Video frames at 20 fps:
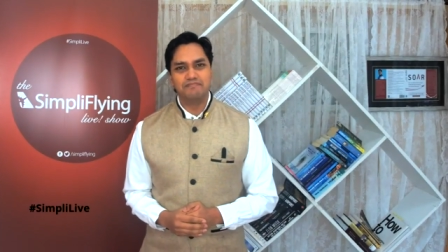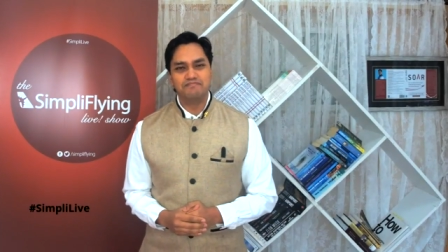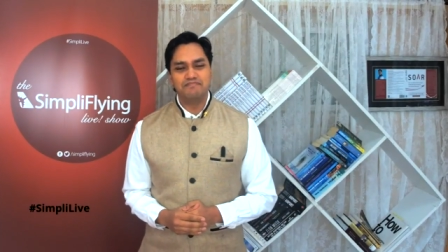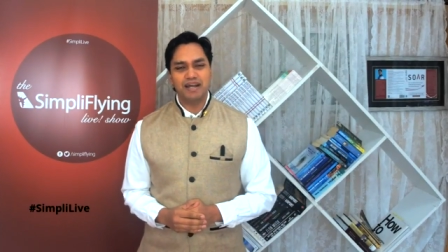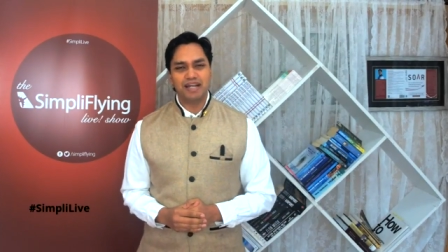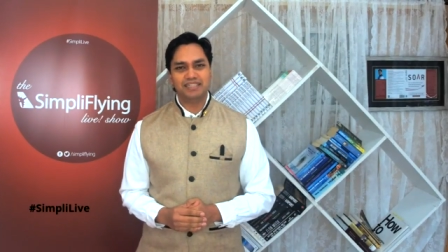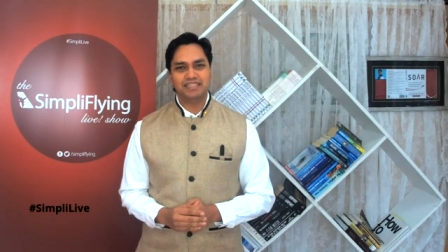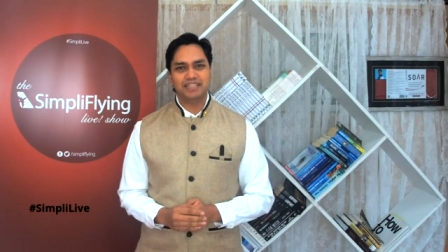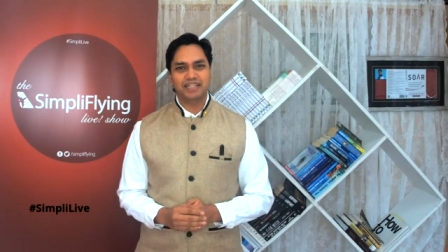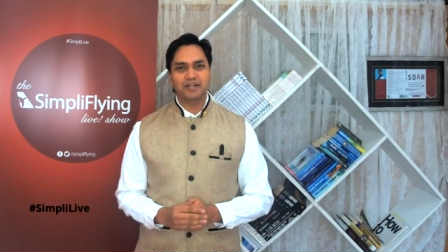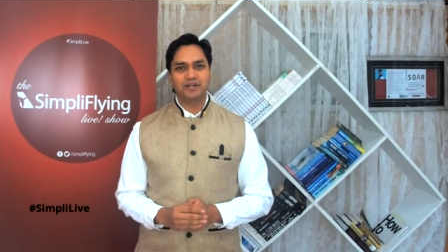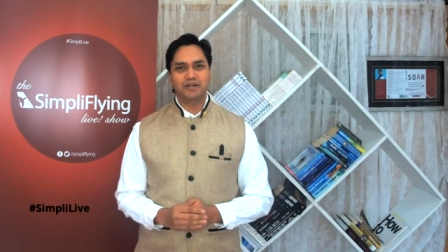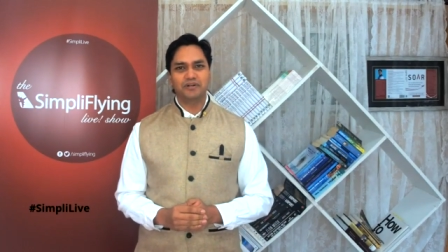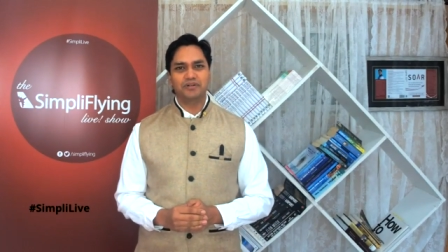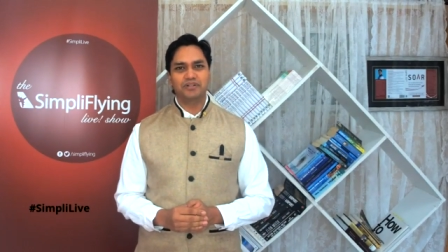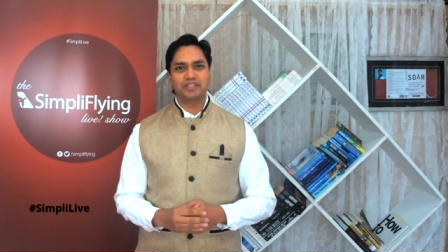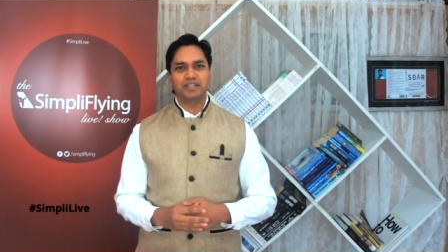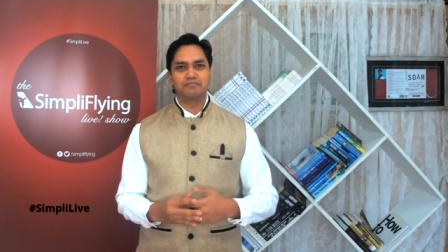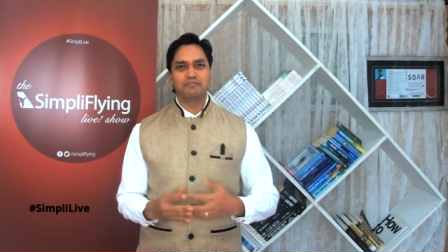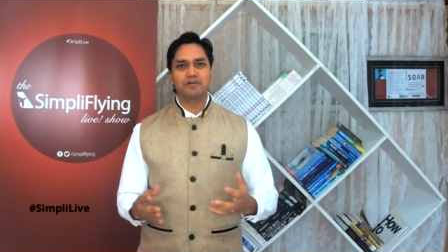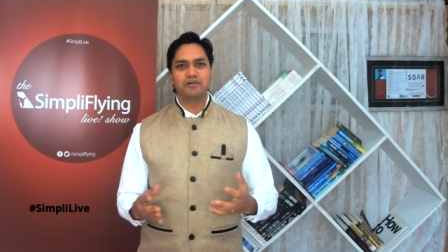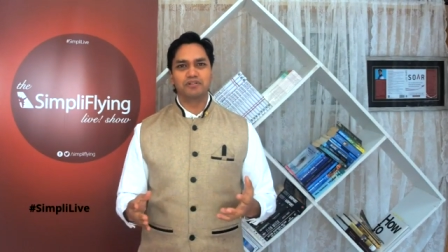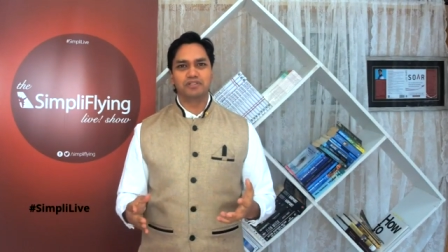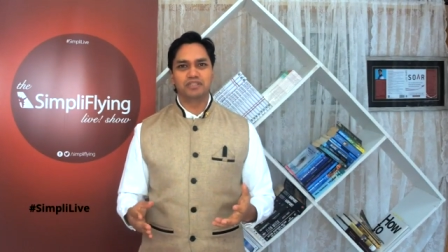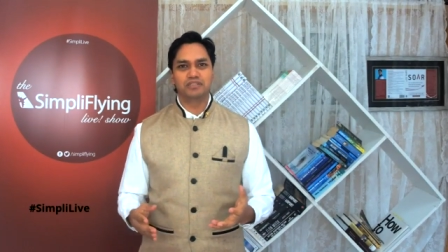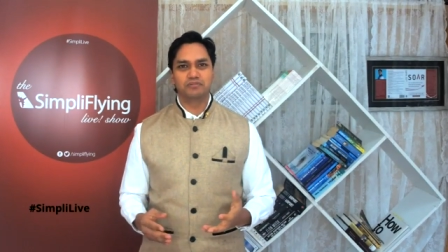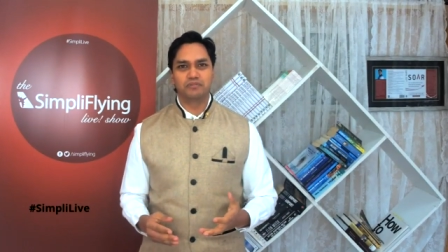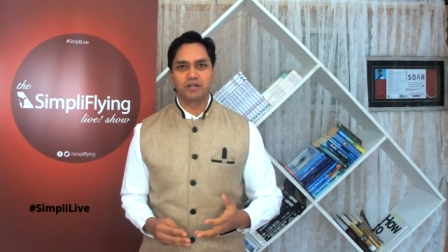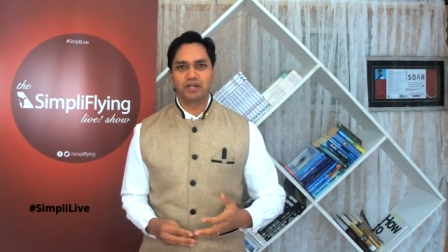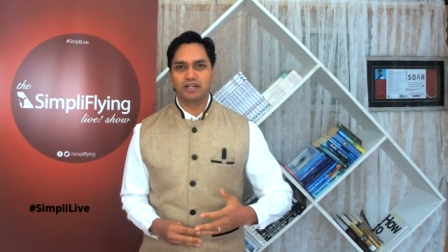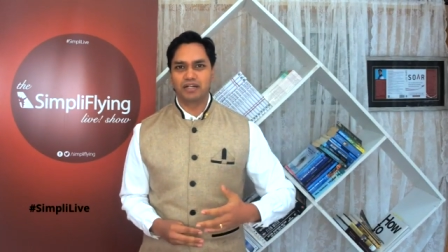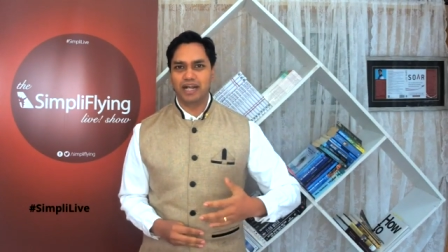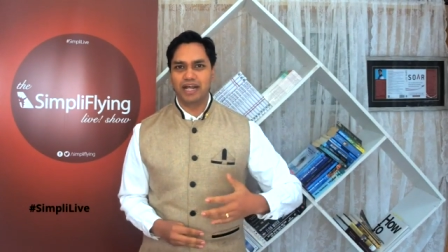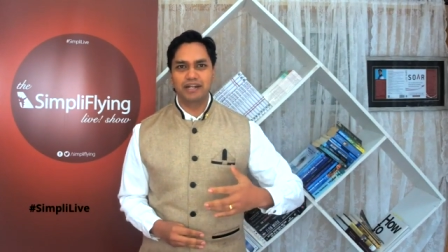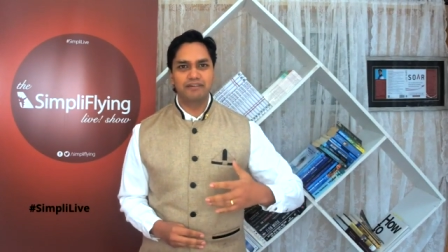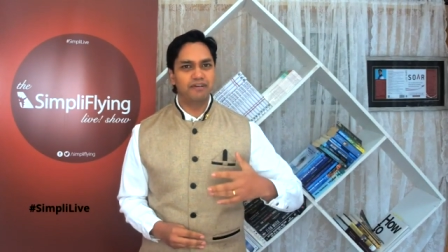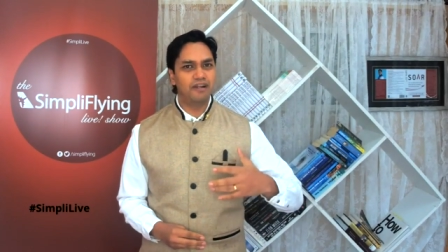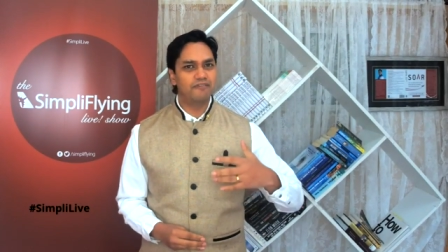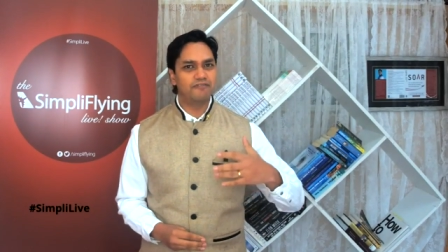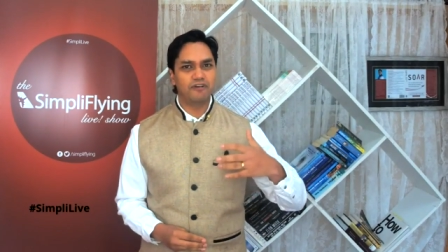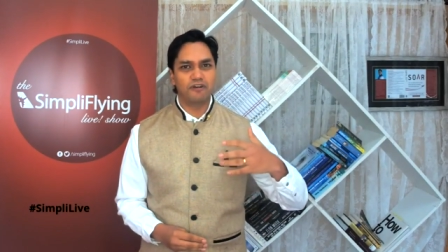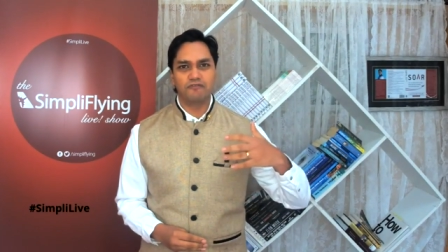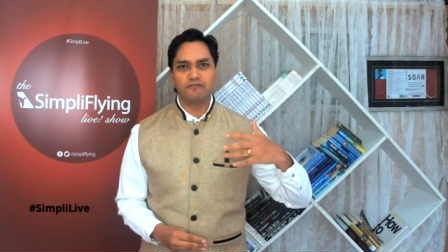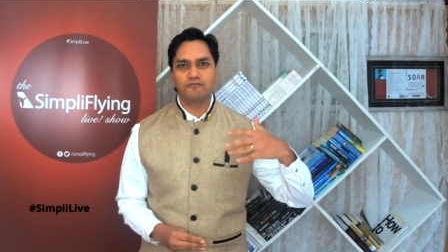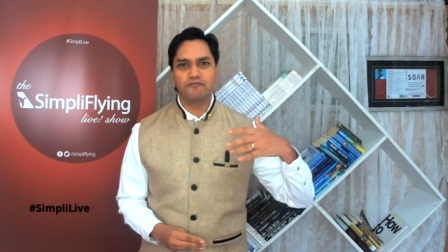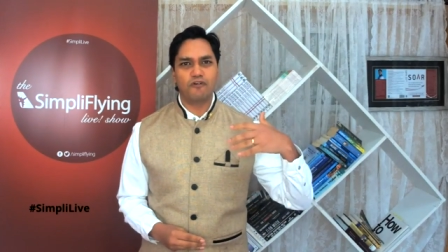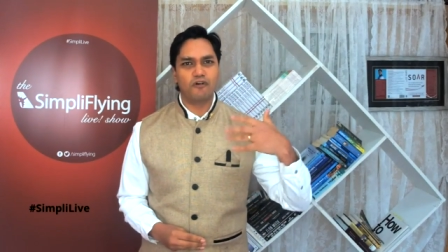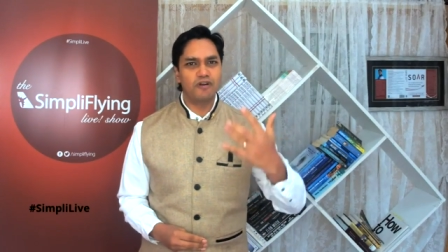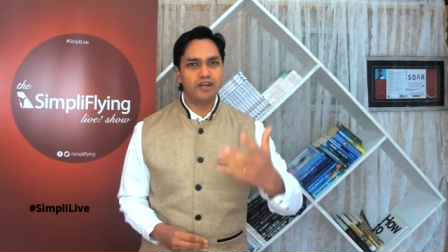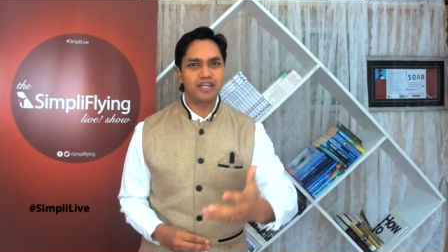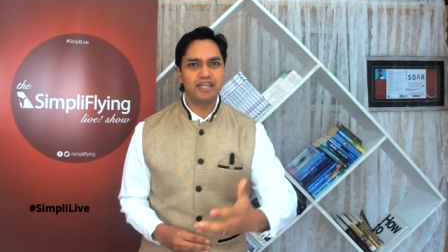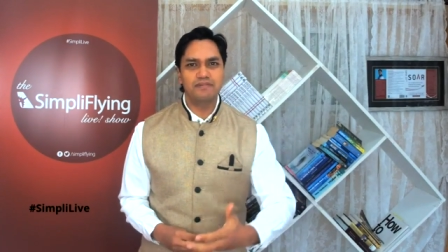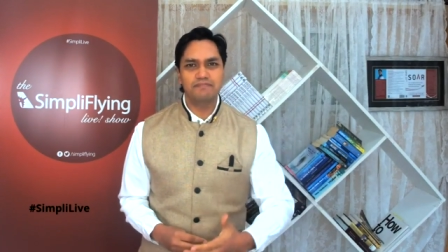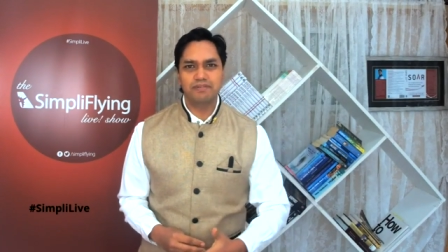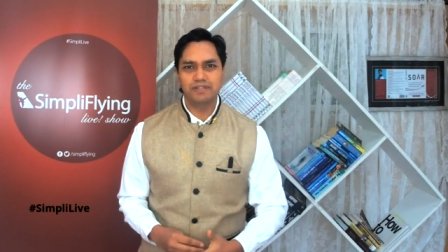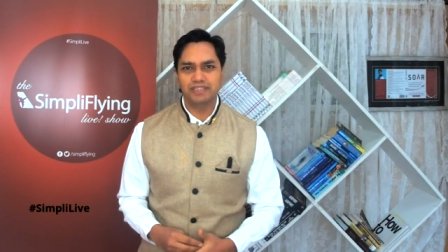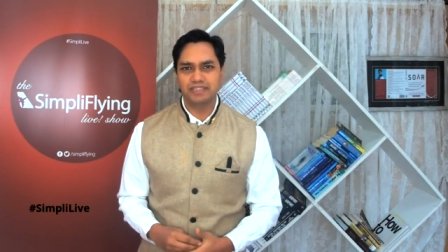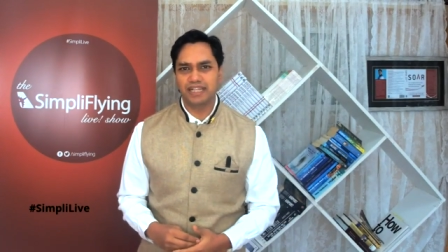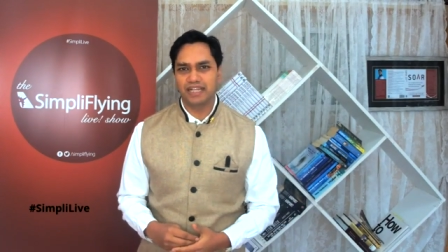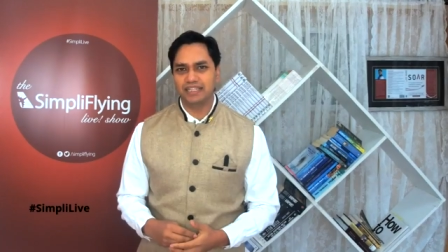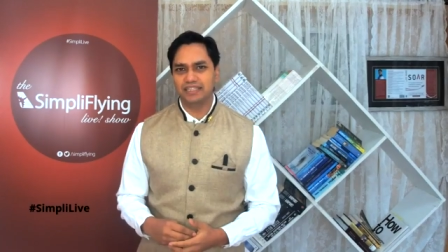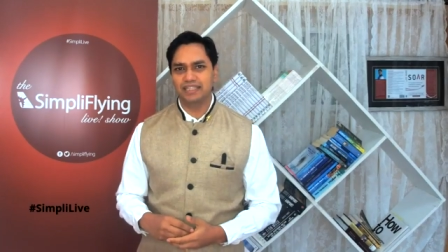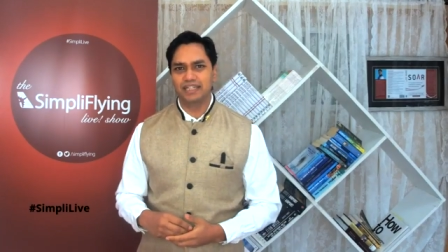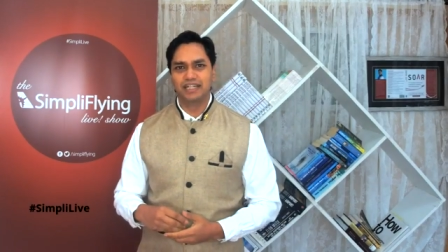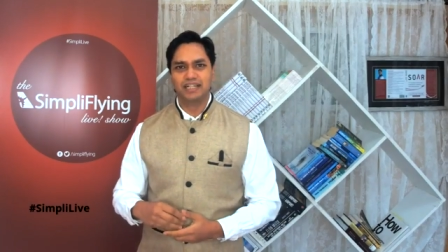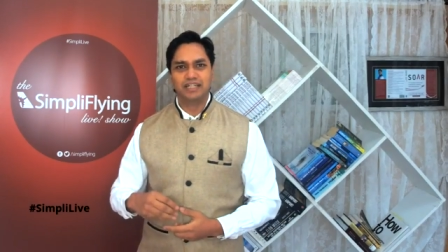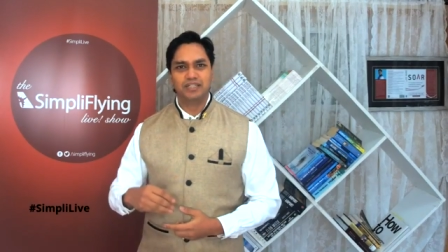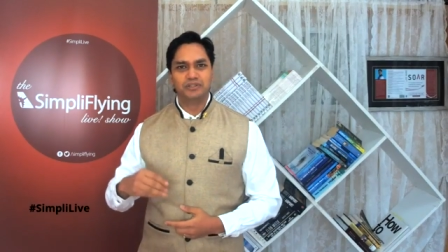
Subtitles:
Mexico the most were anywhere from 14%